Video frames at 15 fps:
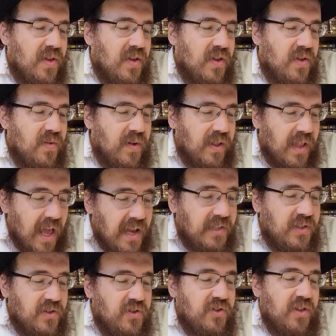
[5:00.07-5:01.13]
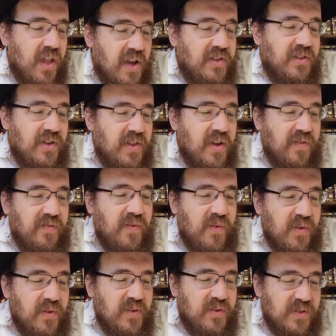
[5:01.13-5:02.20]
You are lazy, just lazy.
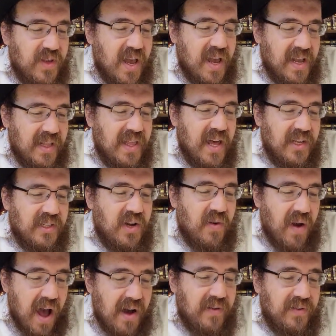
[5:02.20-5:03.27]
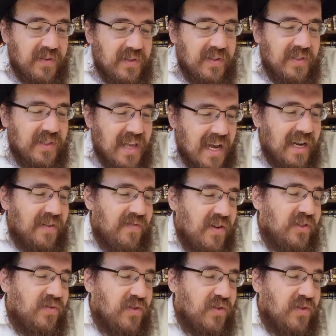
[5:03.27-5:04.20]
Therefore, you say, let us go out and sacrifice to